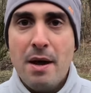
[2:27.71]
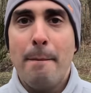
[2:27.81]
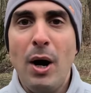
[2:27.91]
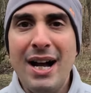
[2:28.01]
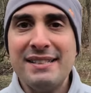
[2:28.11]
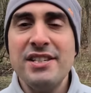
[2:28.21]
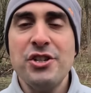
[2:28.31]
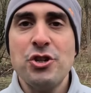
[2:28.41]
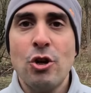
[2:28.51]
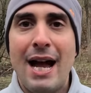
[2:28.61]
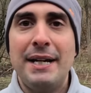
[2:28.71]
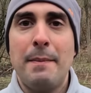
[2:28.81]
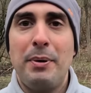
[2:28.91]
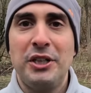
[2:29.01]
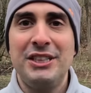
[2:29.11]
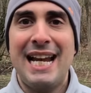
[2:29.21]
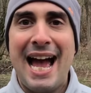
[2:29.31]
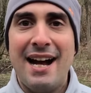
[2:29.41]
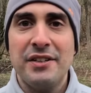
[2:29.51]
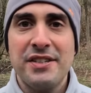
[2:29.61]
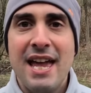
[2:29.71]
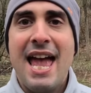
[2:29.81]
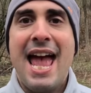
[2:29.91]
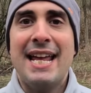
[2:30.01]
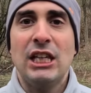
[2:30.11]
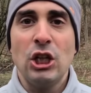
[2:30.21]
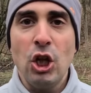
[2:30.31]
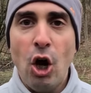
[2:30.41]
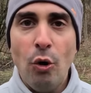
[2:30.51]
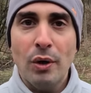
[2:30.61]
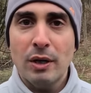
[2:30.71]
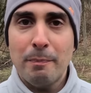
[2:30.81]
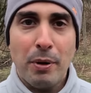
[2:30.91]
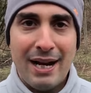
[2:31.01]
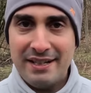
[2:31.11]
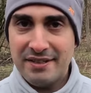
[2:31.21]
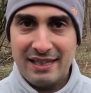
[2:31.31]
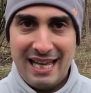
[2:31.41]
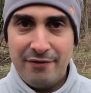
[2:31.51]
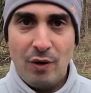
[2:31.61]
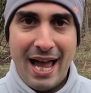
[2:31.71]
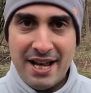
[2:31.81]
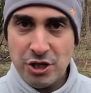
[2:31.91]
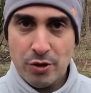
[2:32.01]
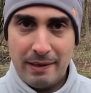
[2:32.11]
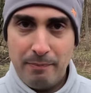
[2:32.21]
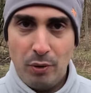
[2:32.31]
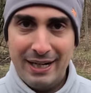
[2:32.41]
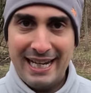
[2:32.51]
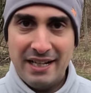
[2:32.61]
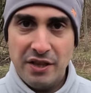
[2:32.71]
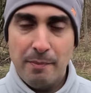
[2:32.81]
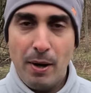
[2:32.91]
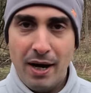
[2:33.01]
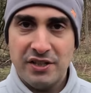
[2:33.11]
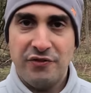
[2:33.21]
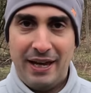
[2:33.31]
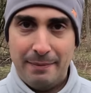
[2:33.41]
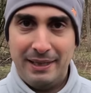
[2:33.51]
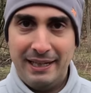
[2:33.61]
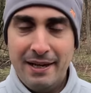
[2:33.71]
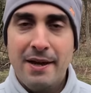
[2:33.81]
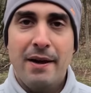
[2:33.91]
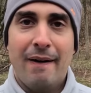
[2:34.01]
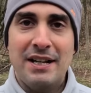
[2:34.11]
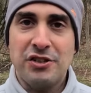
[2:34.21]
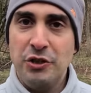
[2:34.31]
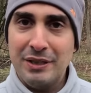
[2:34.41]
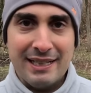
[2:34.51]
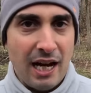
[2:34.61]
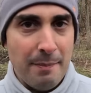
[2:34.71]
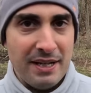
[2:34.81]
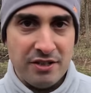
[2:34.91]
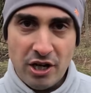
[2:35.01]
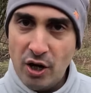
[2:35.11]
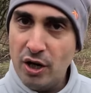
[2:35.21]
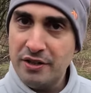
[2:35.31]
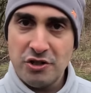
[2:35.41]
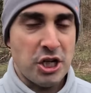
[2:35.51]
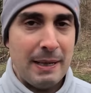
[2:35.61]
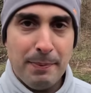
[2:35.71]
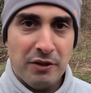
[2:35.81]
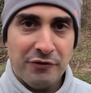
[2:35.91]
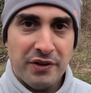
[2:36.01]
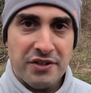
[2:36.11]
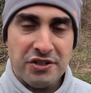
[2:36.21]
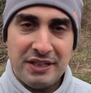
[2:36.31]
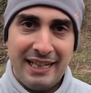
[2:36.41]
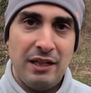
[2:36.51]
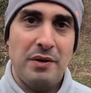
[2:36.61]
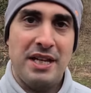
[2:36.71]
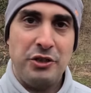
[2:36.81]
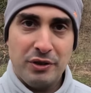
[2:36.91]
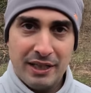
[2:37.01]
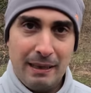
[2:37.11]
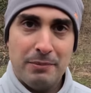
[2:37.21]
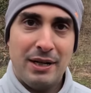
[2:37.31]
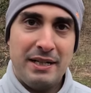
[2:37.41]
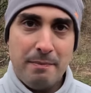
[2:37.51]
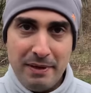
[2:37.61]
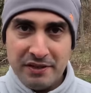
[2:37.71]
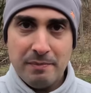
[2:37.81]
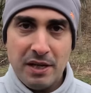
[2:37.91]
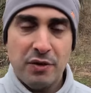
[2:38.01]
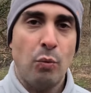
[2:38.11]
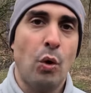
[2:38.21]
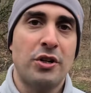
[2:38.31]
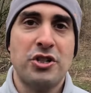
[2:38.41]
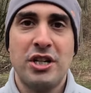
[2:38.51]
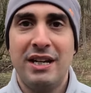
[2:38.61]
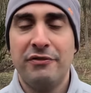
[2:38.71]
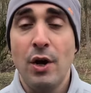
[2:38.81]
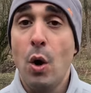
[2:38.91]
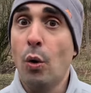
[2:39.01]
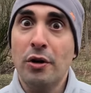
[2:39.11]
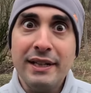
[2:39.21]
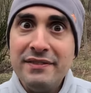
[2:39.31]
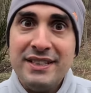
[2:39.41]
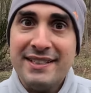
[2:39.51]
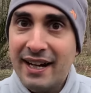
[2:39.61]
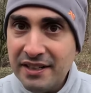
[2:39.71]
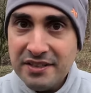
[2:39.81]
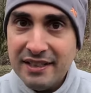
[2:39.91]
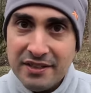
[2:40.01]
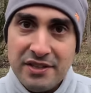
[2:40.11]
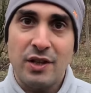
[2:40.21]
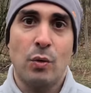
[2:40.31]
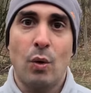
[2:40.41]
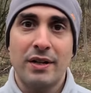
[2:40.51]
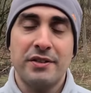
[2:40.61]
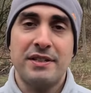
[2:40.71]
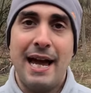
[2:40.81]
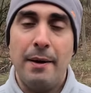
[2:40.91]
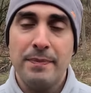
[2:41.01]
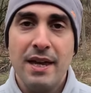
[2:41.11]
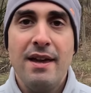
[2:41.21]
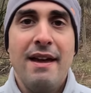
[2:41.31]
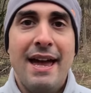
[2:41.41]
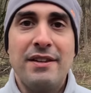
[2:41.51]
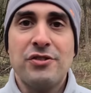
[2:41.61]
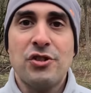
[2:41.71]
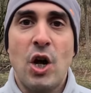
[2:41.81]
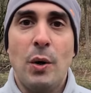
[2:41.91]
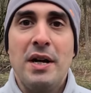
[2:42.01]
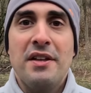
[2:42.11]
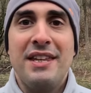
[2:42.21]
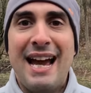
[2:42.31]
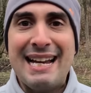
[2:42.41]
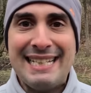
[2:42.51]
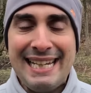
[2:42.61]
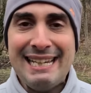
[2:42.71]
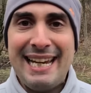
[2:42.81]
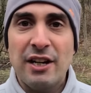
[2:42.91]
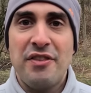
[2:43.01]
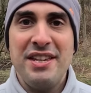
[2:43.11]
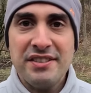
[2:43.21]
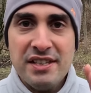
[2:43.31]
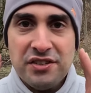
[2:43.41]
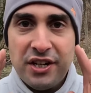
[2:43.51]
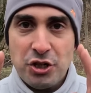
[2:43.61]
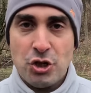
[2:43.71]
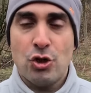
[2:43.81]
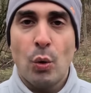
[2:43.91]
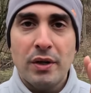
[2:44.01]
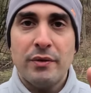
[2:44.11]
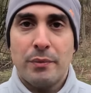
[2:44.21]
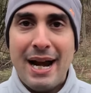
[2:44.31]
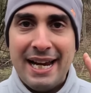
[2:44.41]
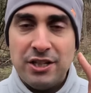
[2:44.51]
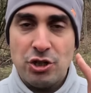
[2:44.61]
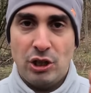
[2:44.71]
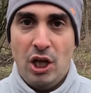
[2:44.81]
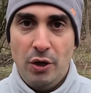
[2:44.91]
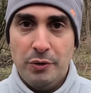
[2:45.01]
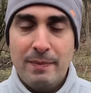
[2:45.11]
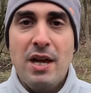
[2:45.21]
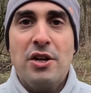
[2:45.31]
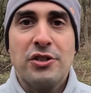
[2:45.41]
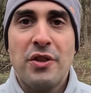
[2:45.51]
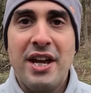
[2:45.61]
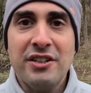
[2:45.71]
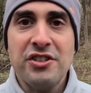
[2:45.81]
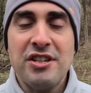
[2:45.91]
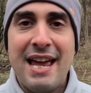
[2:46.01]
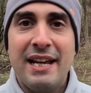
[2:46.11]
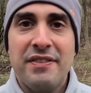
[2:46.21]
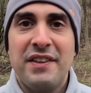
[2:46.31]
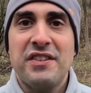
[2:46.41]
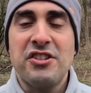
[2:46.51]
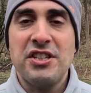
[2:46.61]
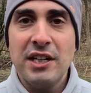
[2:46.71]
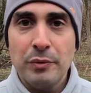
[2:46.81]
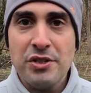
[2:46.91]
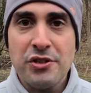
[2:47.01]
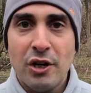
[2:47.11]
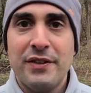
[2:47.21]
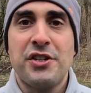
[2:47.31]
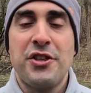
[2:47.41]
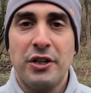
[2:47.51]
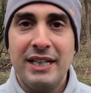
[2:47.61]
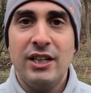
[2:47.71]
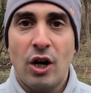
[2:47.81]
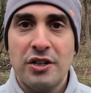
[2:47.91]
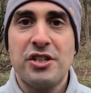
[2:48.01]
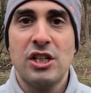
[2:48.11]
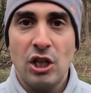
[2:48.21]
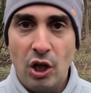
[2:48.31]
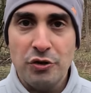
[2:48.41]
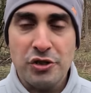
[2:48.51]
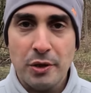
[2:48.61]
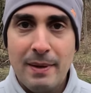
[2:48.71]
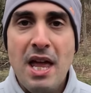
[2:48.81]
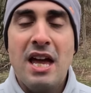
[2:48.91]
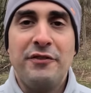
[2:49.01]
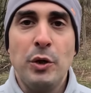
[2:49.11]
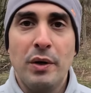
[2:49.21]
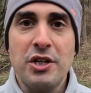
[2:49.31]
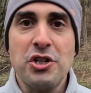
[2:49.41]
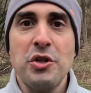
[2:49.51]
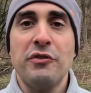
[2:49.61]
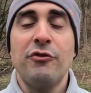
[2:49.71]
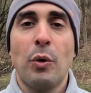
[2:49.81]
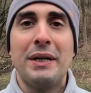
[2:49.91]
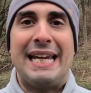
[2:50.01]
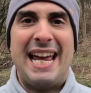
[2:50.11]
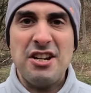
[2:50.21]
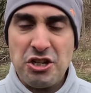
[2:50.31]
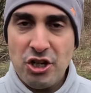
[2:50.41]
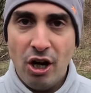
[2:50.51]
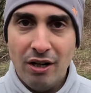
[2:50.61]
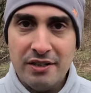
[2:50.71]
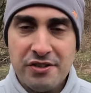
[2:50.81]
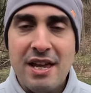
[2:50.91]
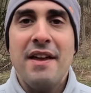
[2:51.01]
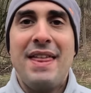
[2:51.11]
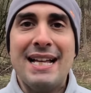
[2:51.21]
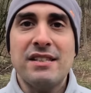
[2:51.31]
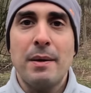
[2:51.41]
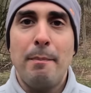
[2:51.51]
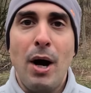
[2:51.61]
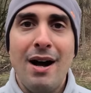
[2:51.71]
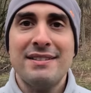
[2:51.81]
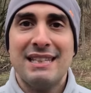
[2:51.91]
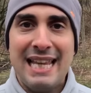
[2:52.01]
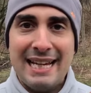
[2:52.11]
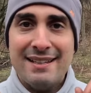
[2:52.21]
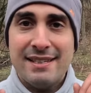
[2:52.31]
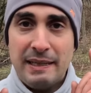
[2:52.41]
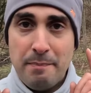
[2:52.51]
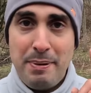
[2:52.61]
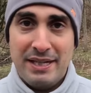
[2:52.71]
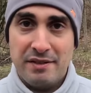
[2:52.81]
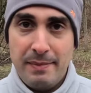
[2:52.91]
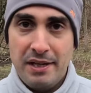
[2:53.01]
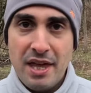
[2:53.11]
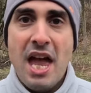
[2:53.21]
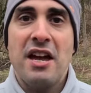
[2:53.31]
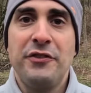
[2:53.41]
Boss is trying to put out a lower price level entry point into the Boss family. All right, so you could come in on cheaper for the steel, and then you could upgrade to Bismuth, Warchief, or even tungsten is in the works now. And so the idea here, this is their short range load. So they're saying that the steel reserve is 30 yards and closer. If you want to shoot 40-ish yards, that's the Boss Legacy Bismuth.